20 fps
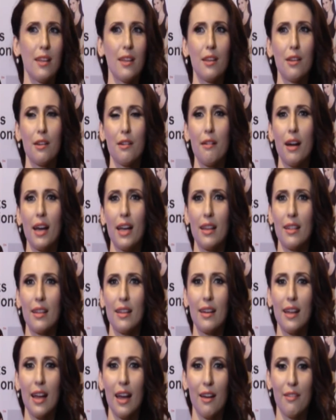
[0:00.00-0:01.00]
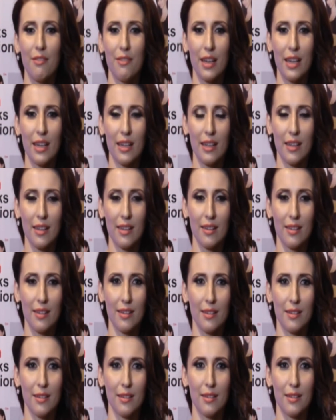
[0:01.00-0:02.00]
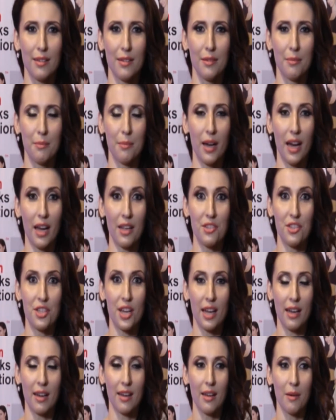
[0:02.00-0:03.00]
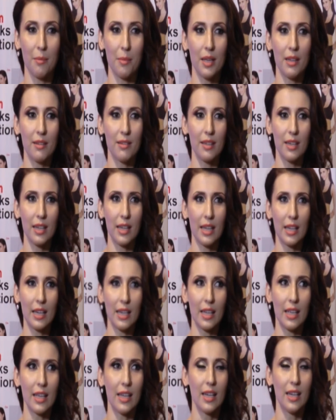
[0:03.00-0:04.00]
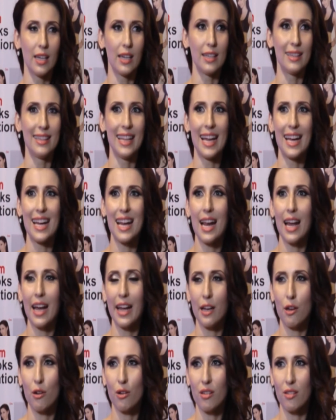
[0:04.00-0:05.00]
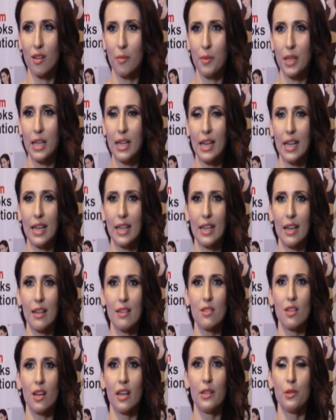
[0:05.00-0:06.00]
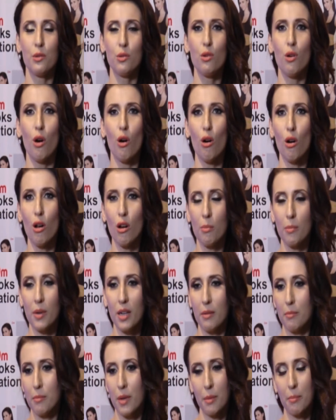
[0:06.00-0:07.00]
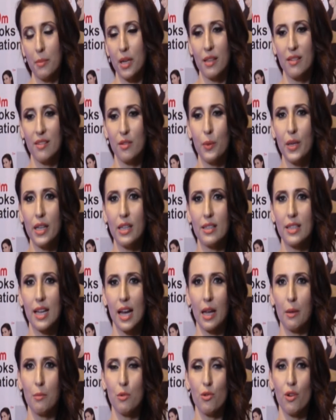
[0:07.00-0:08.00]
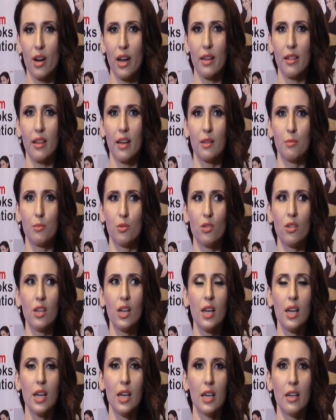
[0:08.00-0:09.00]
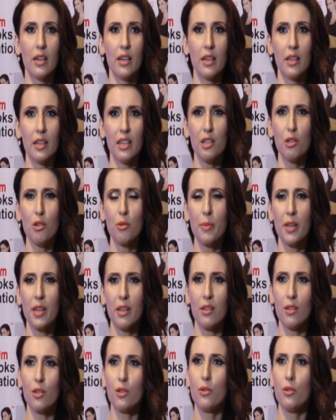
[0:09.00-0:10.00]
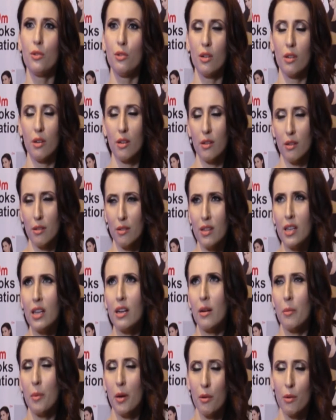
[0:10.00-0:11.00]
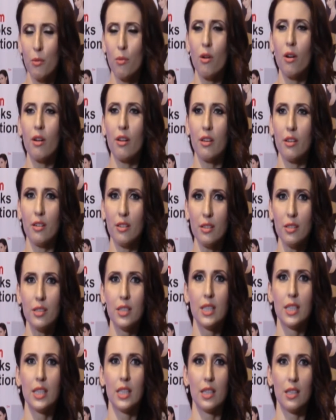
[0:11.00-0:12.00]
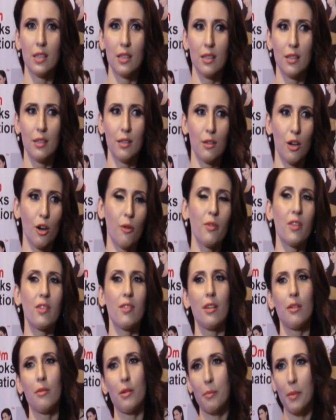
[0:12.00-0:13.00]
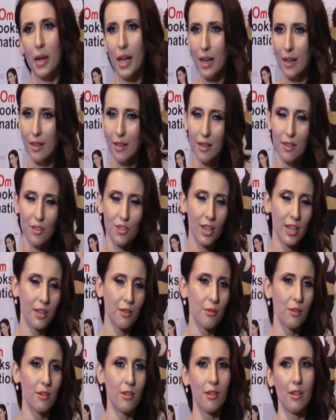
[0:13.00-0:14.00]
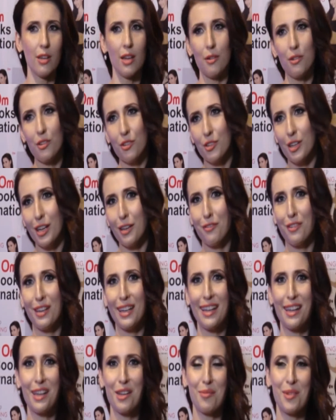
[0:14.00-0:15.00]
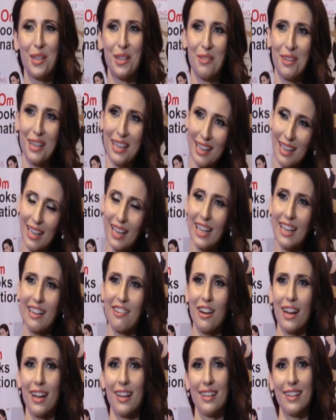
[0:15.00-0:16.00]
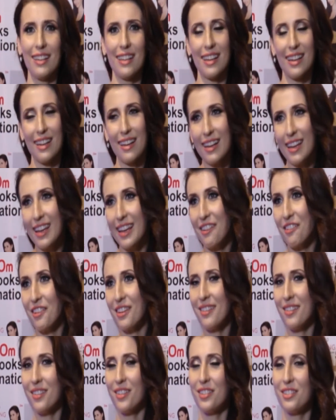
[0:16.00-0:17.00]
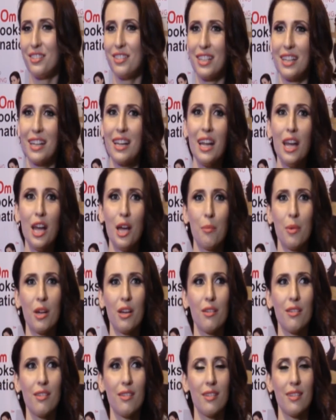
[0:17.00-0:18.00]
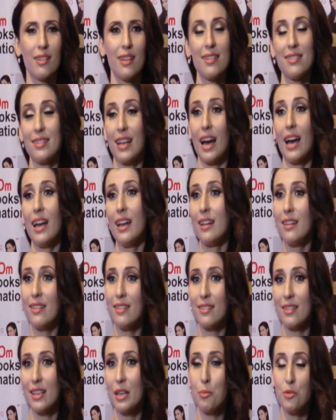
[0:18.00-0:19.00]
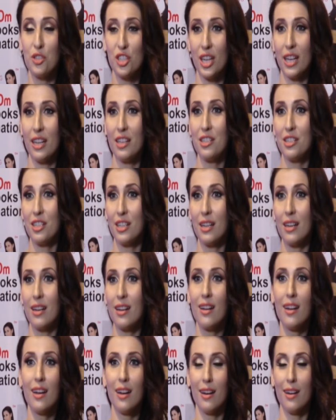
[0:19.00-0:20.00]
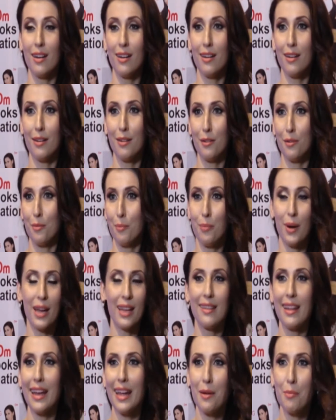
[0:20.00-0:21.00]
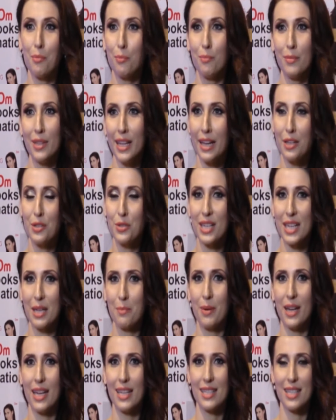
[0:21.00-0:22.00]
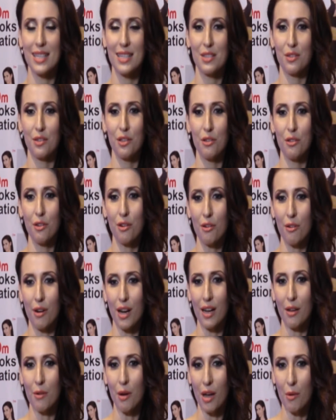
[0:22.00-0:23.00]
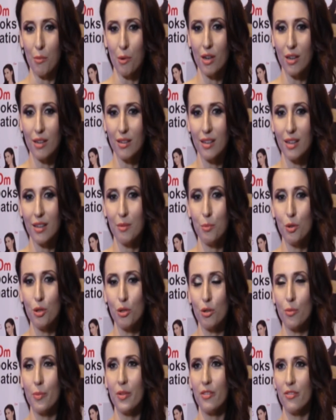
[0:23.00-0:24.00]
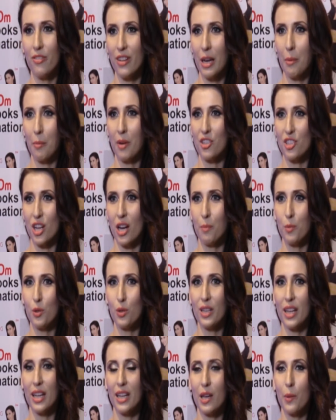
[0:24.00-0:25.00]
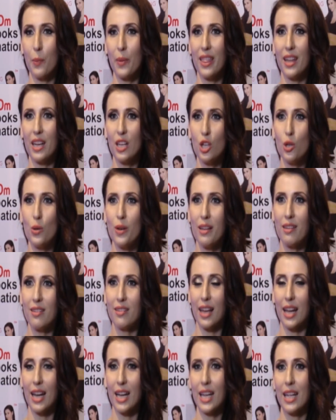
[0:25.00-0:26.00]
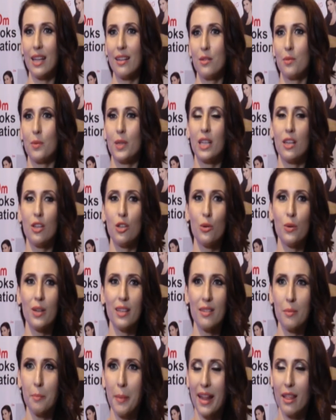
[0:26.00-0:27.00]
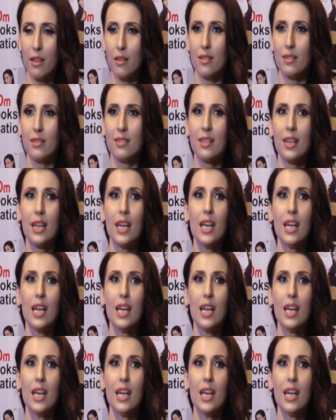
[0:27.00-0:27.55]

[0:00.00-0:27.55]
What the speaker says: I didn't have any agenda, basically any deadline or something like that. So I took all my sweet time to write that book. It took me near about 1 year. Obviously with my hectic schedule, I was traveling in between and again writing and again researching, because the science keep changing by day-to-day basis. So I wanted that book to be very much up to date with the newest techniques, with the newest methods.